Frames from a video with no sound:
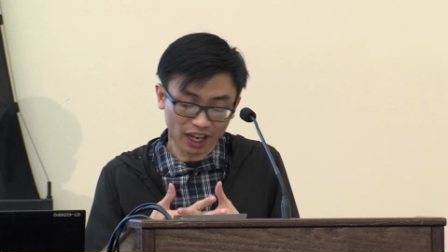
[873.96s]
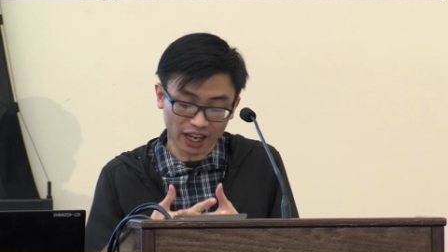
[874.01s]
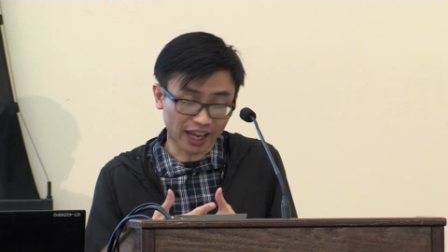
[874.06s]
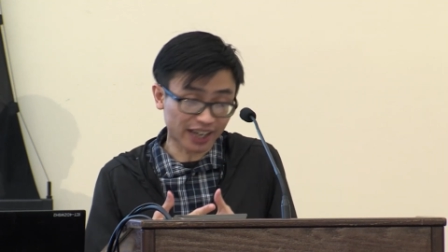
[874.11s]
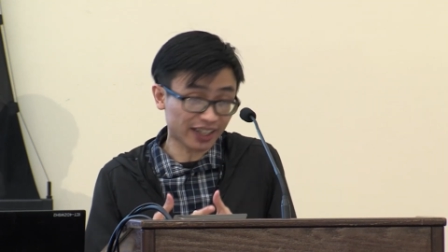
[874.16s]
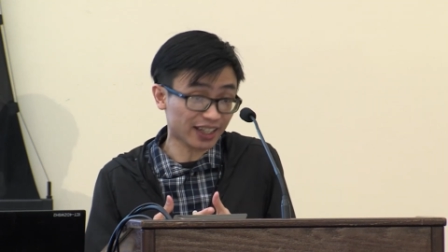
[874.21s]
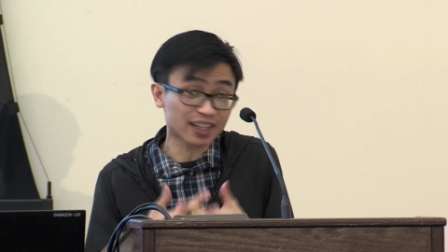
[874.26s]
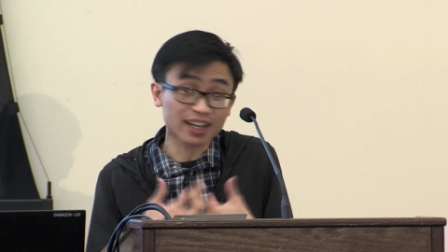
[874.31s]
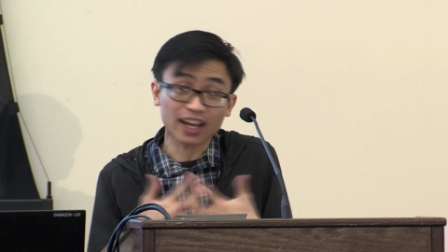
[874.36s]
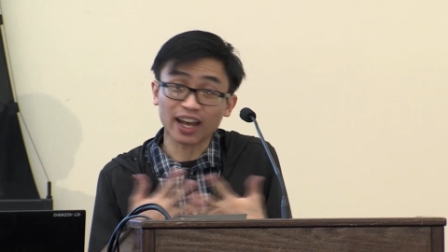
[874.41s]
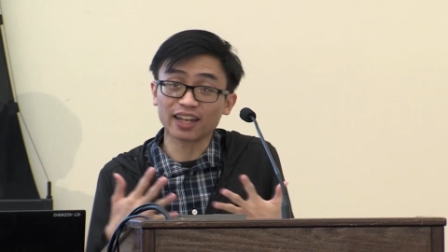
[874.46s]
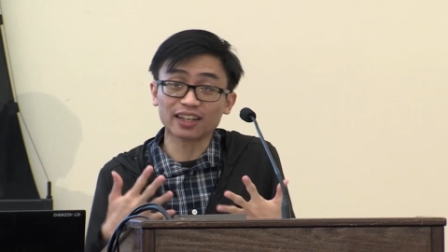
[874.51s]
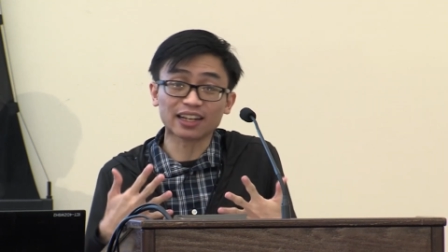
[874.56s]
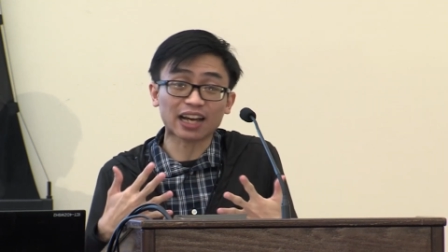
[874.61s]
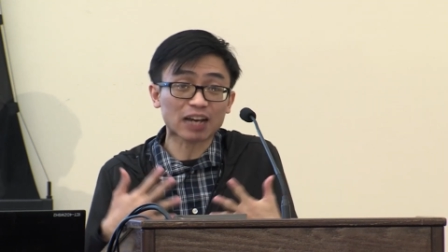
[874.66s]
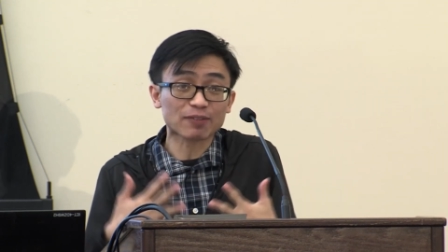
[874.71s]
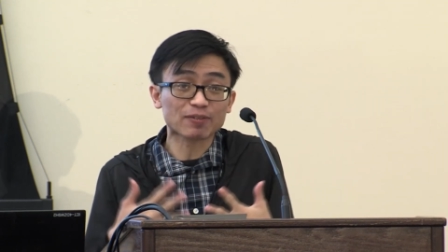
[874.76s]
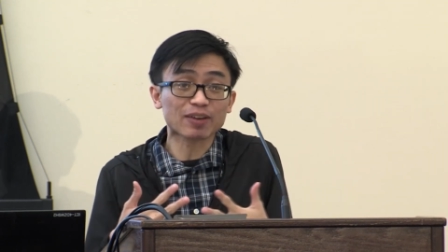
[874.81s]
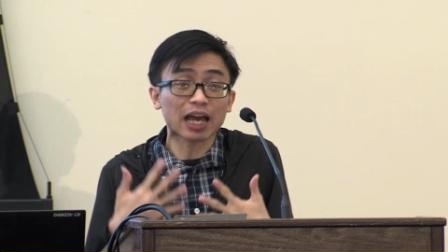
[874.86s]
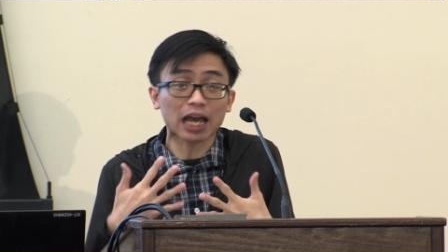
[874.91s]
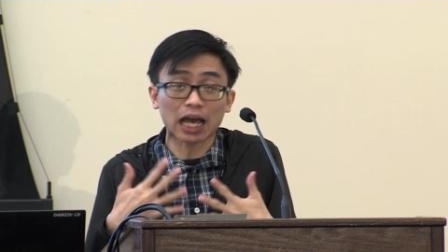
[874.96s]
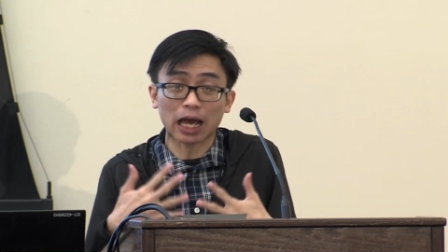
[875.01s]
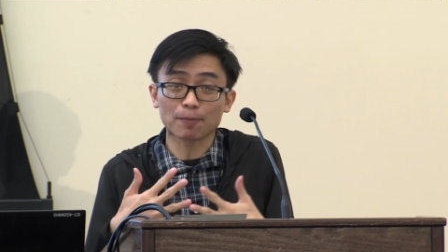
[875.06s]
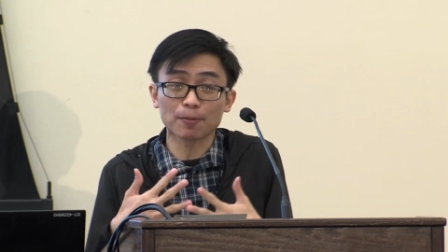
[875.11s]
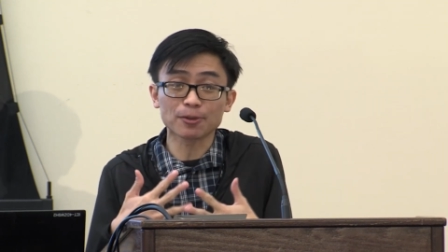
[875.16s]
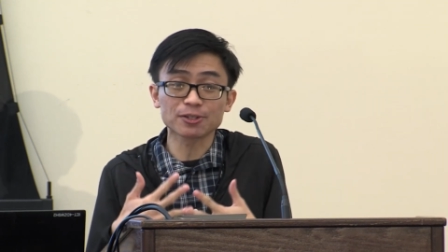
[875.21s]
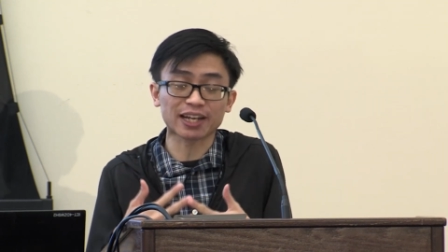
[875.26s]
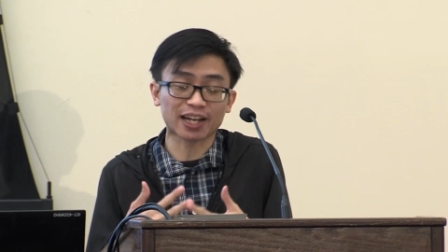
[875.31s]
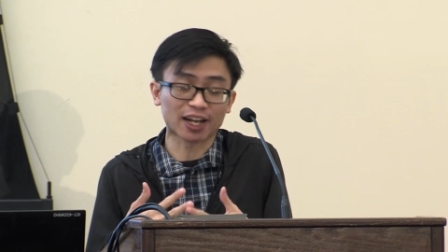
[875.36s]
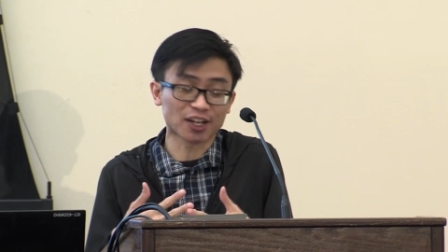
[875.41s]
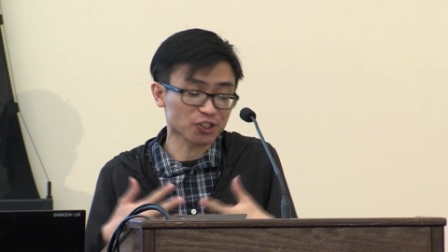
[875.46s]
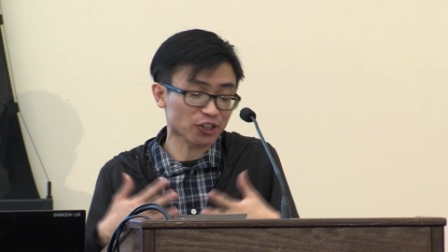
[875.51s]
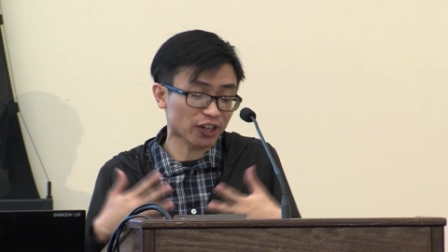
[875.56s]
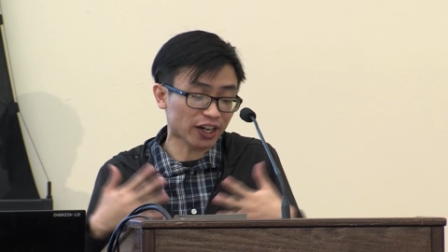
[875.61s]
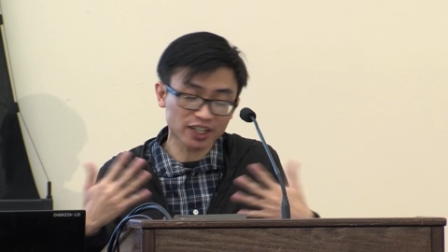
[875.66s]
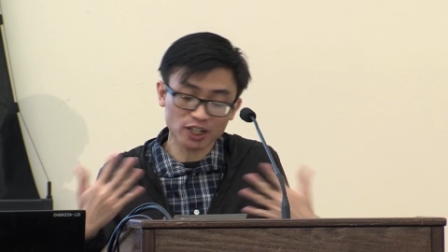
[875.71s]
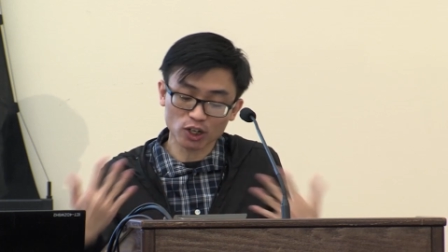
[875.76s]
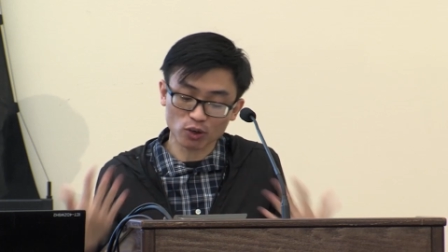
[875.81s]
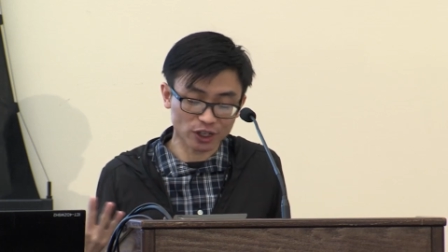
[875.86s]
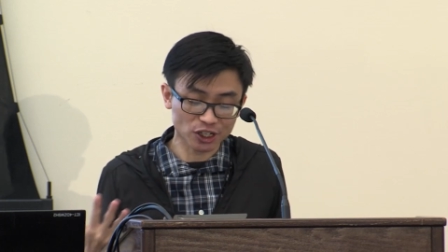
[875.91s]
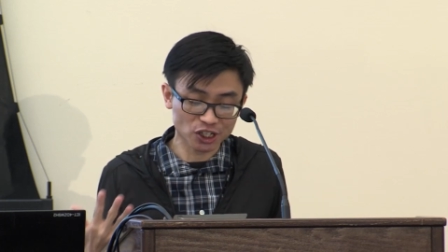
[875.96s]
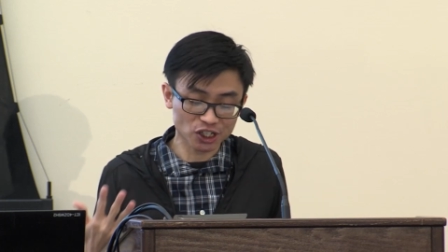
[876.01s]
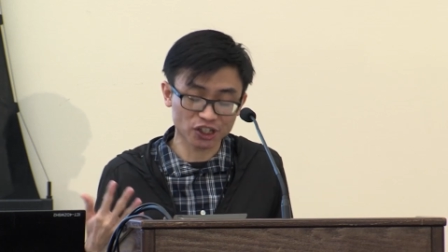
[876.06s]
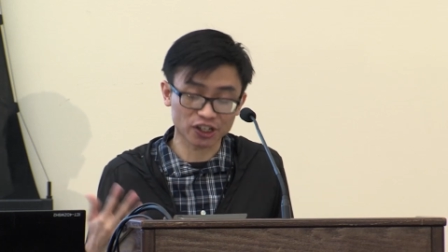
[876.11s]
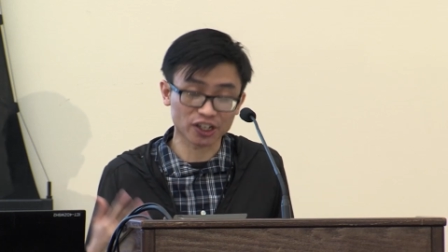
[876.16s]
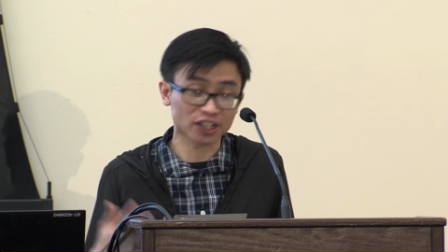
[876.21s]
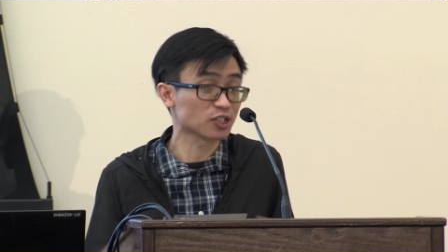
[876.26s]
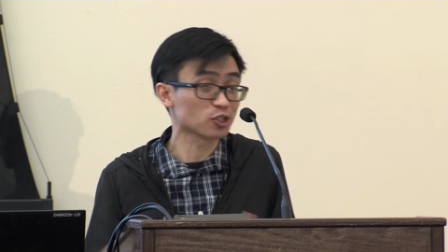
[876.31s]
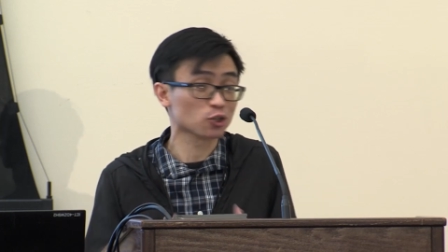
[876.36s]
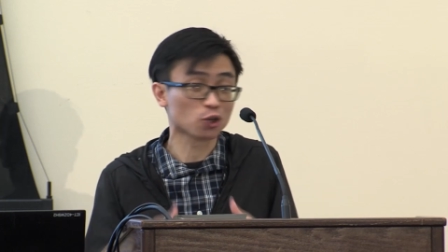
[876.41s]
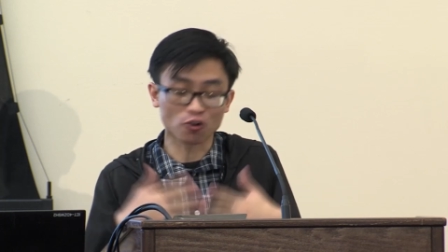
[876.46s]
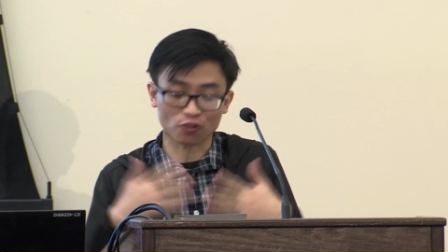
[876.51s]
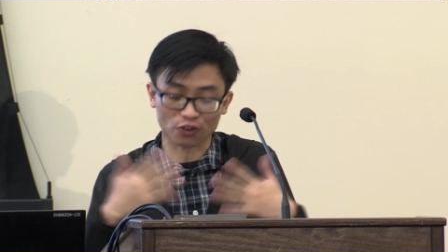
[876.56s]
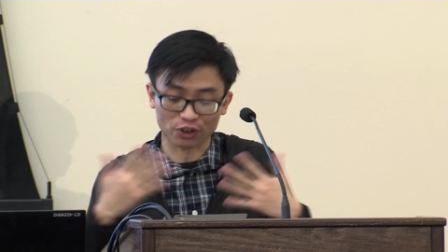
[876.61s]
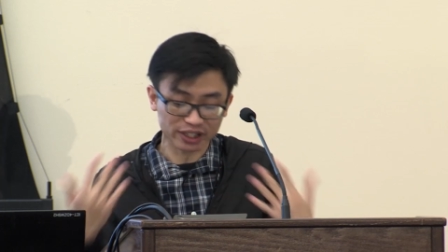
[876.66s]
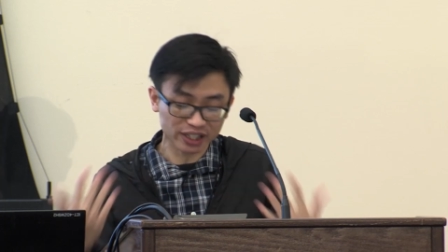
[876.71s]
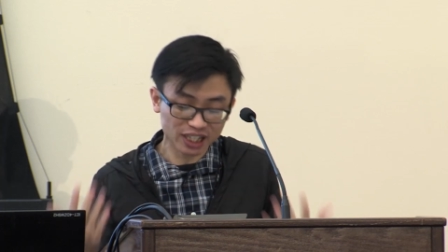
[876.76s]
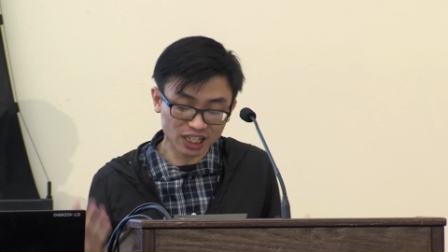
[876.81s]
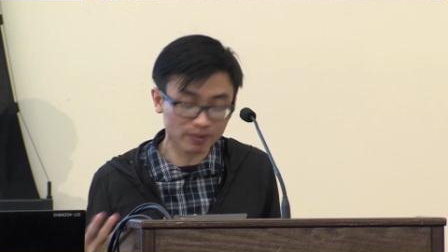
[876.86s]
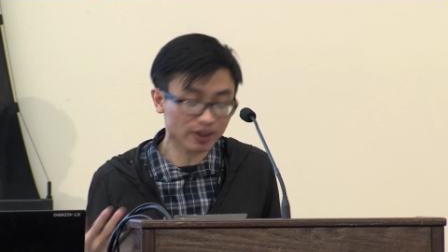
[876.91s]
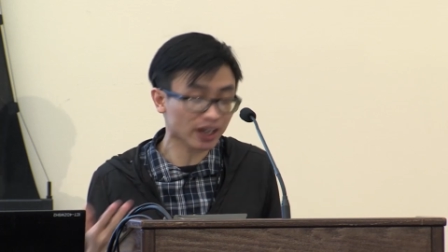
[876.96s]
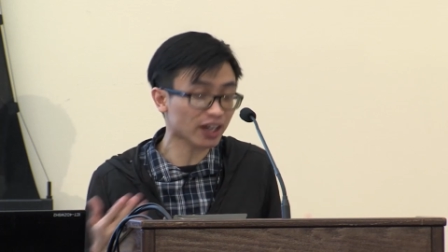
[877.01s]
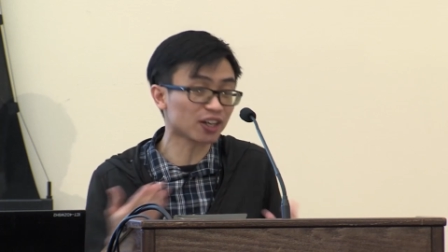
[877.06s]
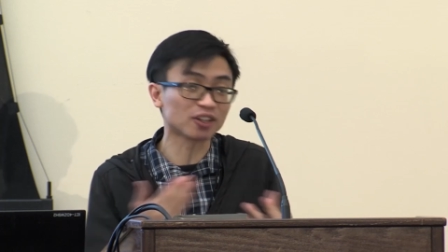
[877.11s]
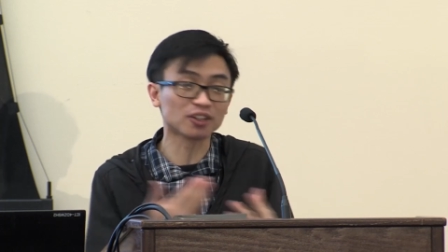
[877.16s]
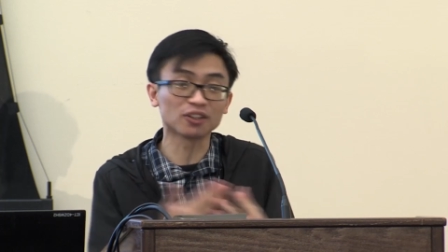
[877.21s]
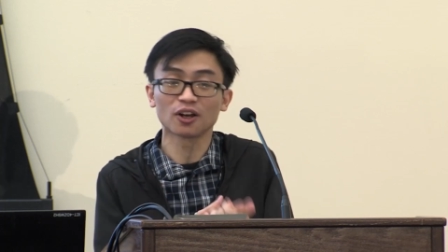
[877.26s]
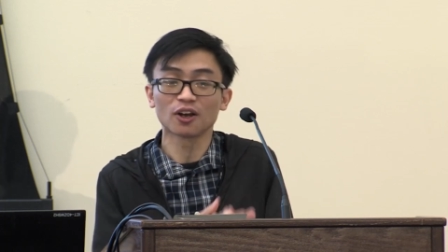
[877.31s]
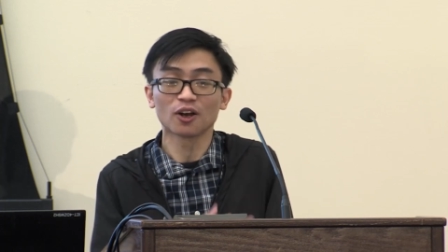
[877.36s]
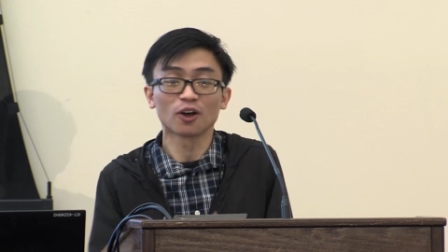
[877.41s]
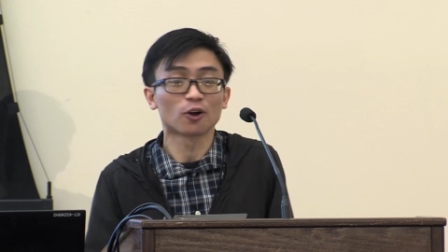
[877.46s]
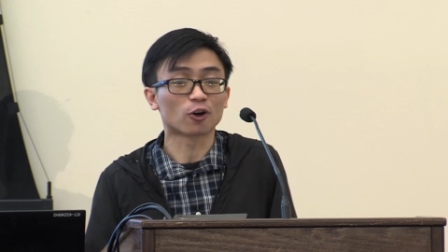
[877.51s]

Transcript: And again, I'd be happy to answer any questions over email,